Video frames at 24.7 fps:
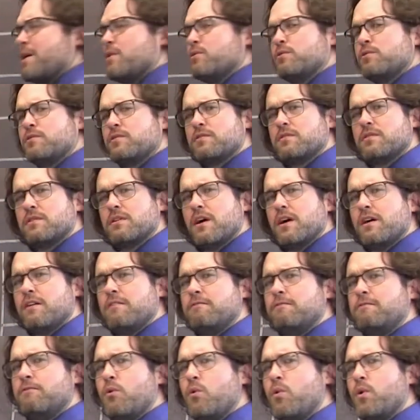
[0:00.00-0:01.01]
mouth
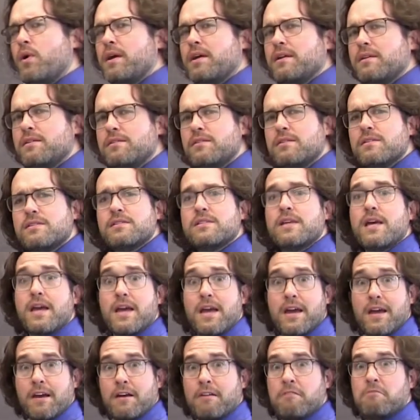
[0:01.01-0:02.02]
avoid the
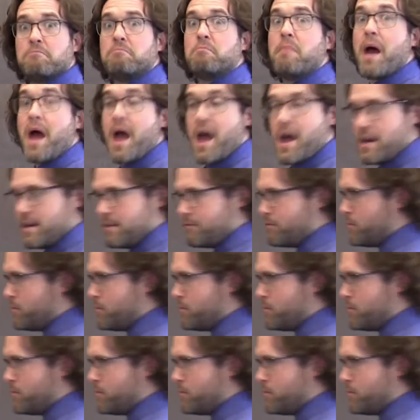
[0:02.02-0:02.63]
saying of bad,